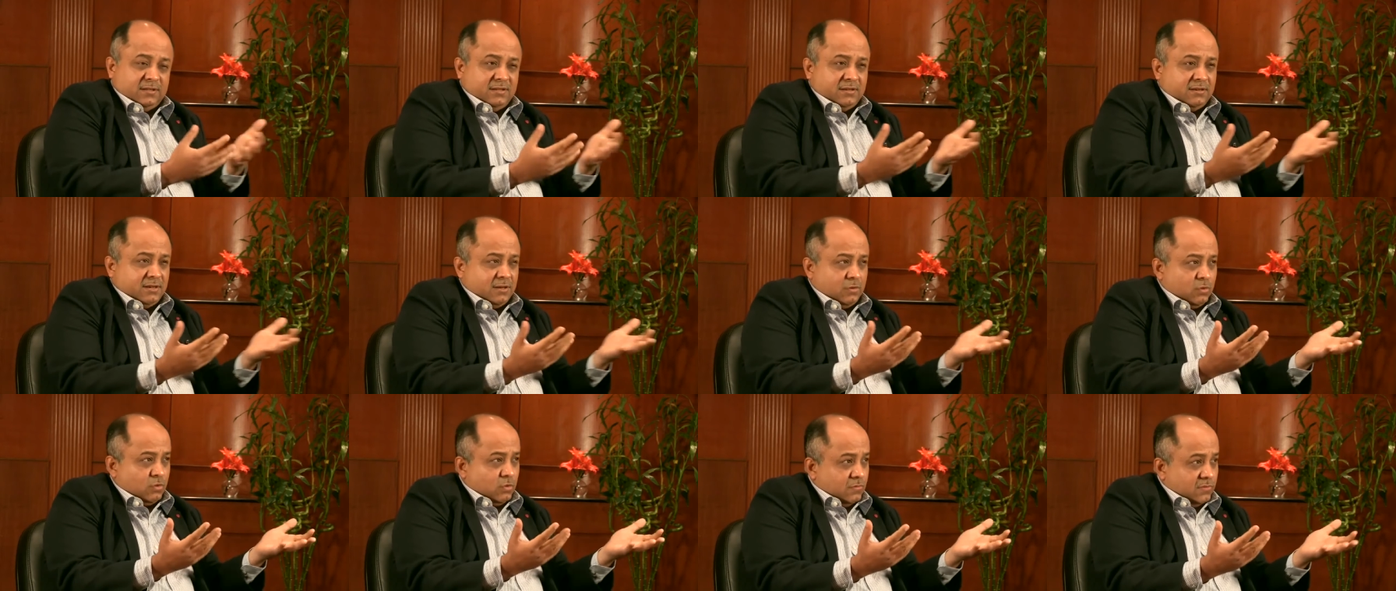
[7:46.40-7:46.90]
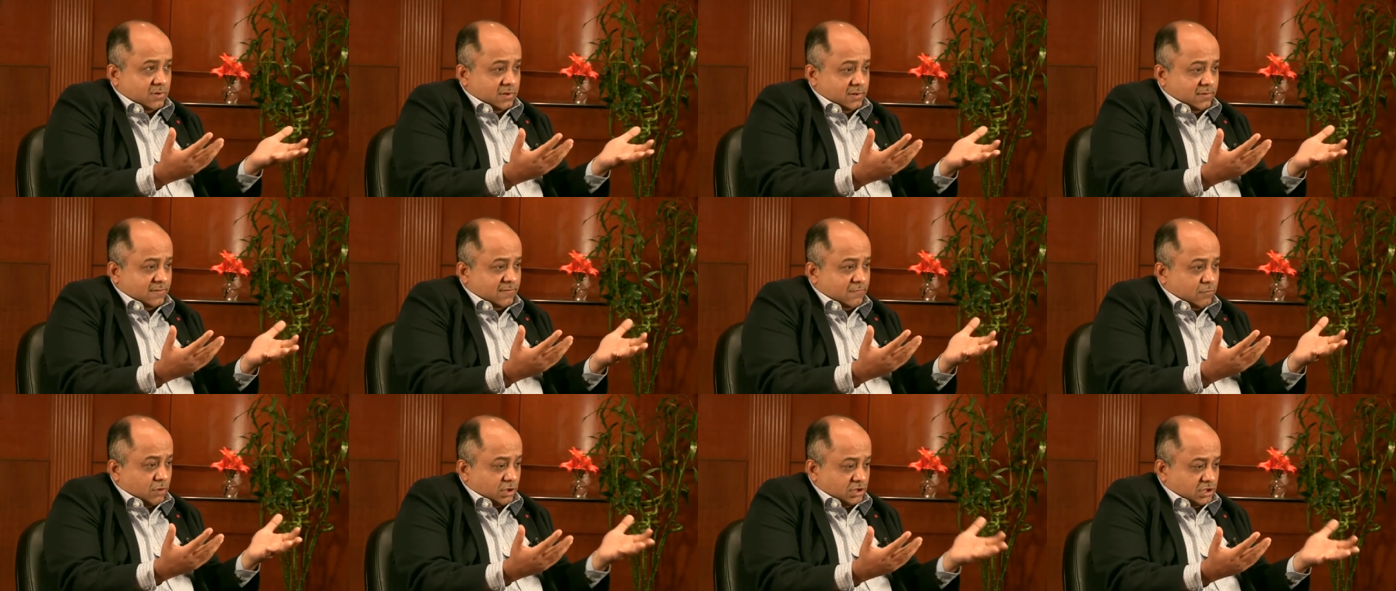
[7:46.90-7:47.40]
there are over
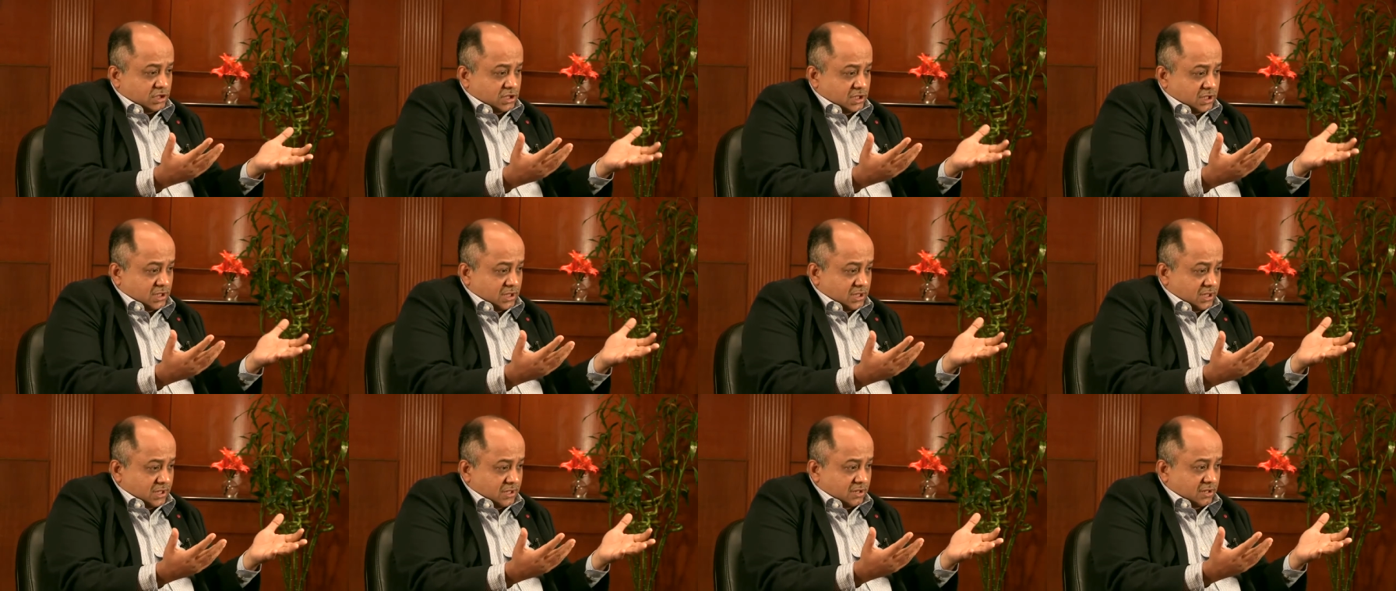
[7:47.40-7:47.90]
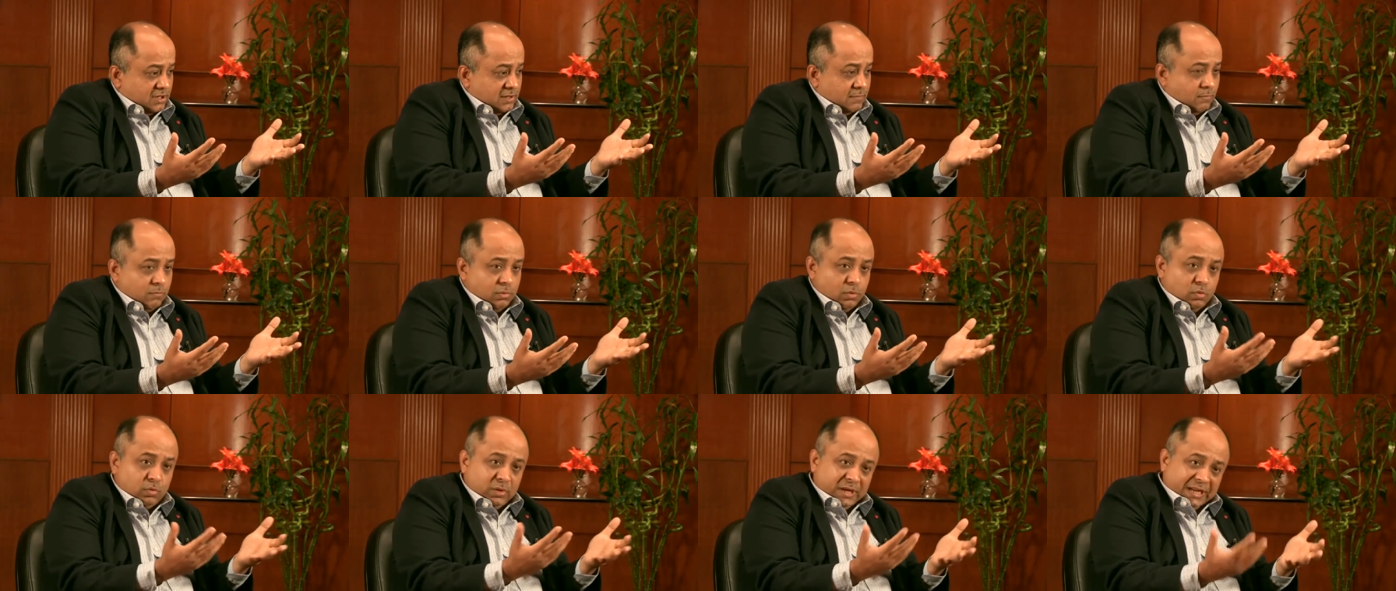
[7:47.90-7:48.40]
forty
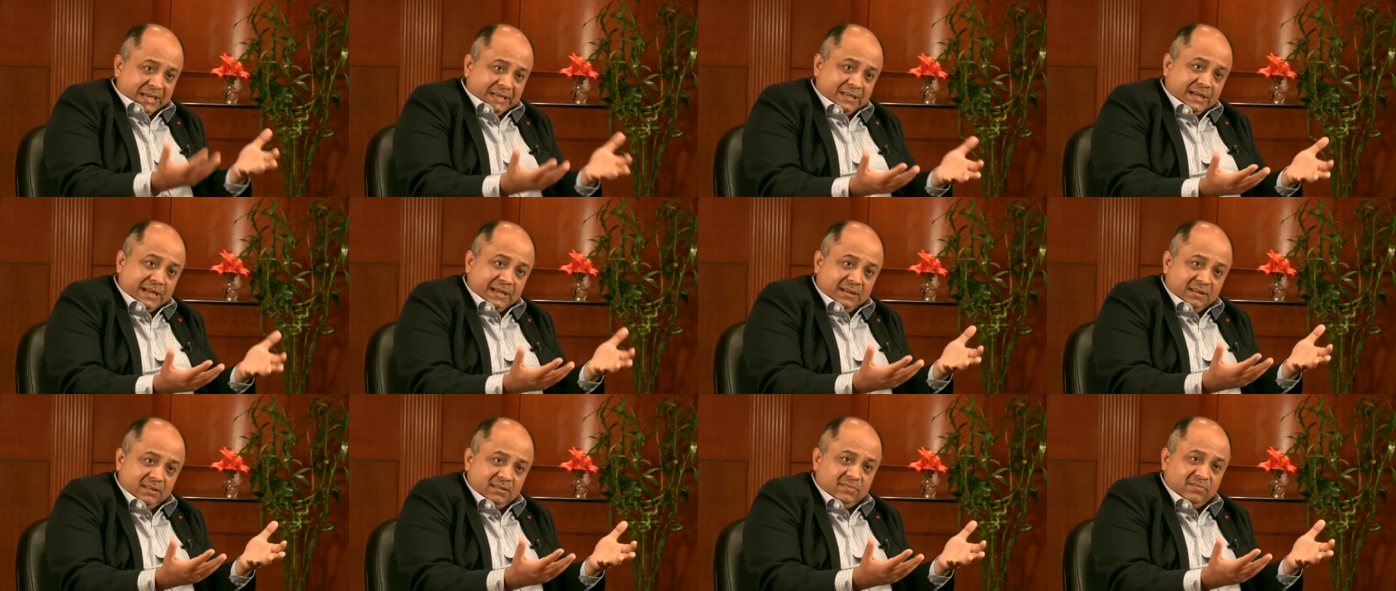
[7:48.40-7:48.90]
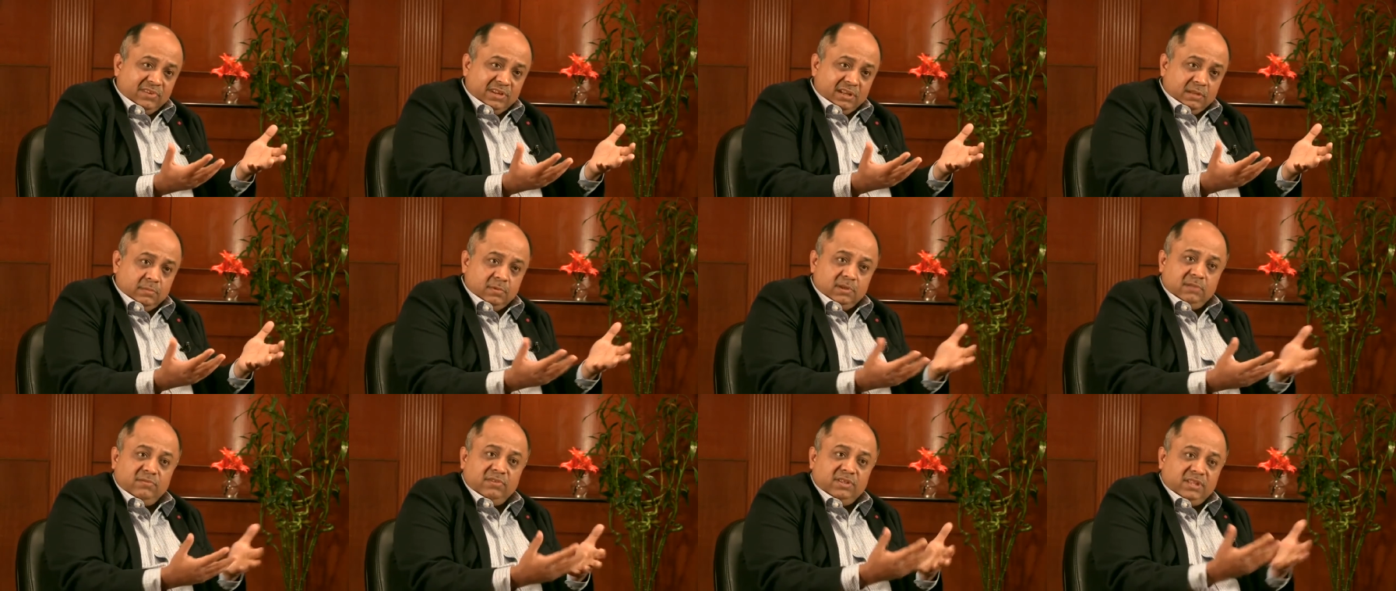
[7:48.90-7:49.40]
Indian Blu-ray titles
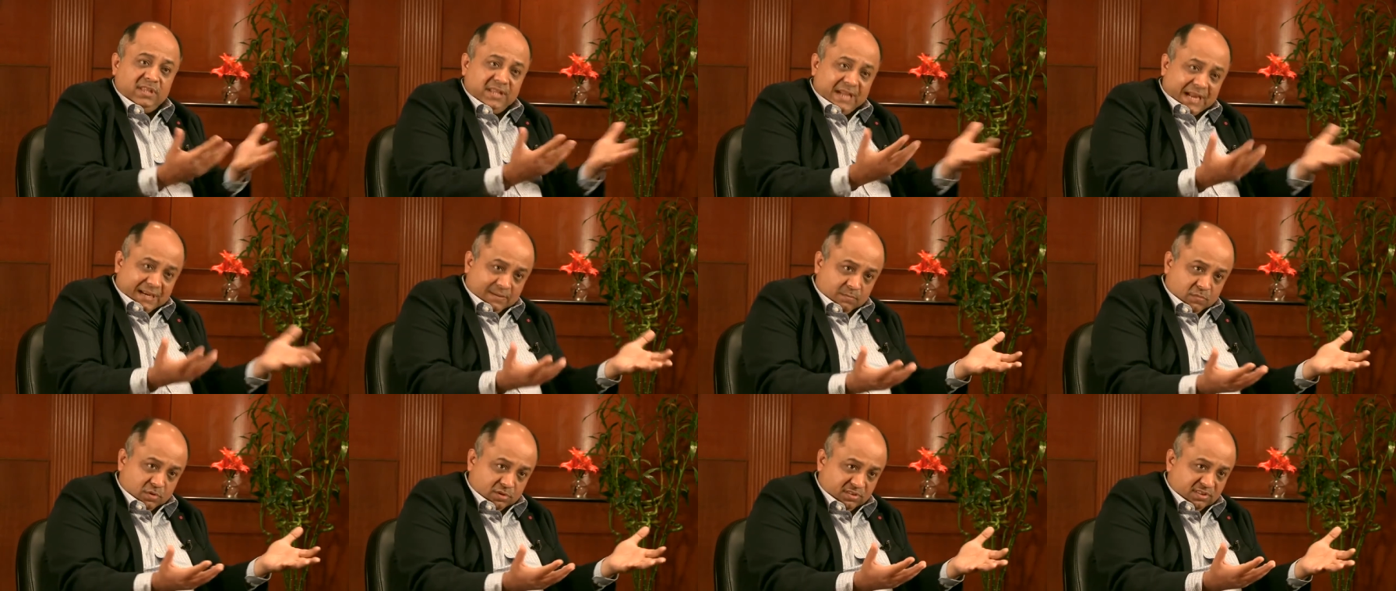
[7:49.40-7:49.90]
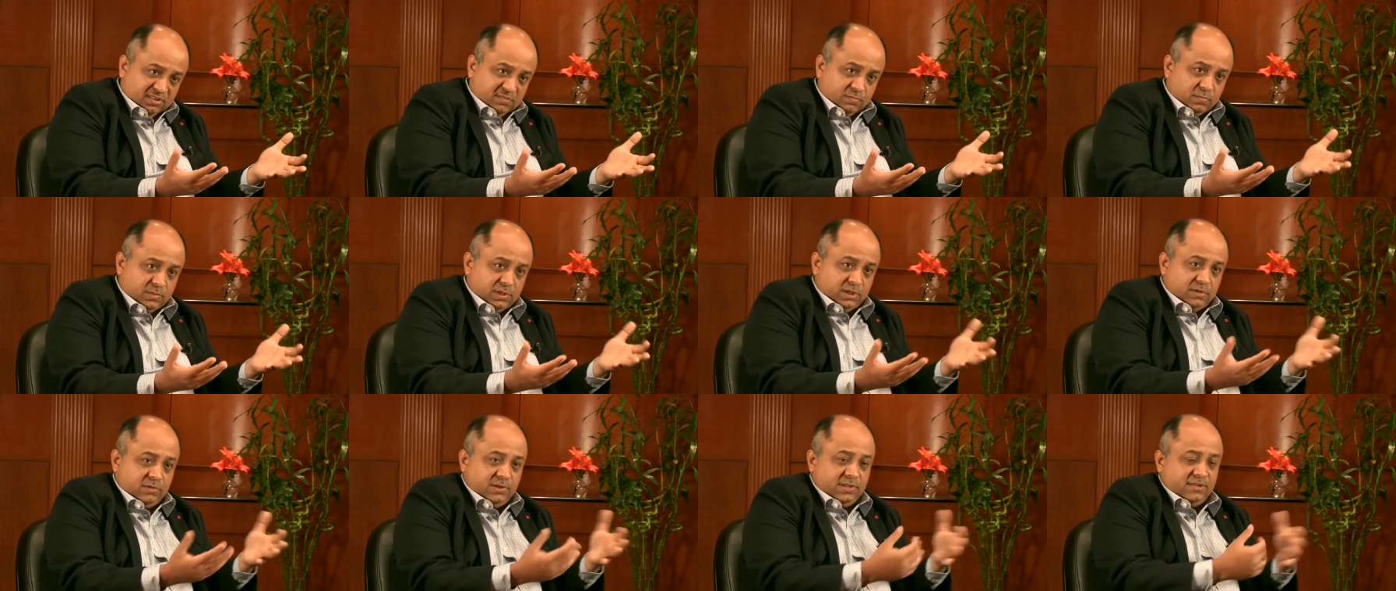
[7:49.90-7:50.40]
available with the Atmos
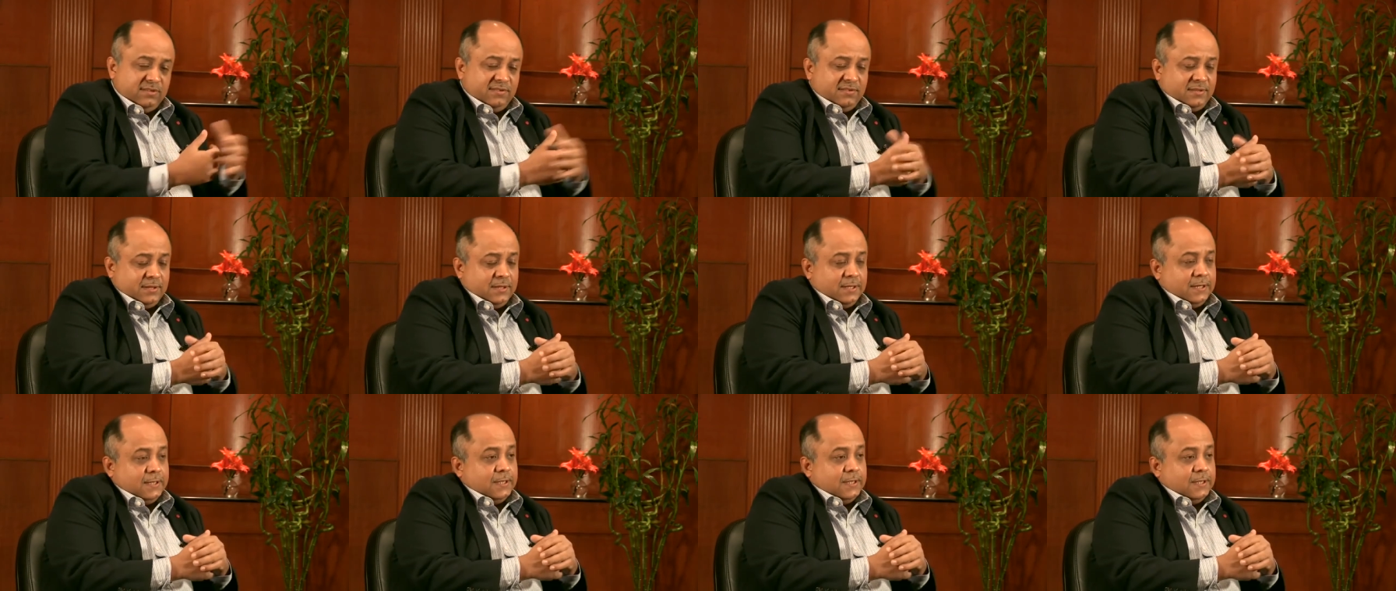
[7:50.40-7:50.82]
experience.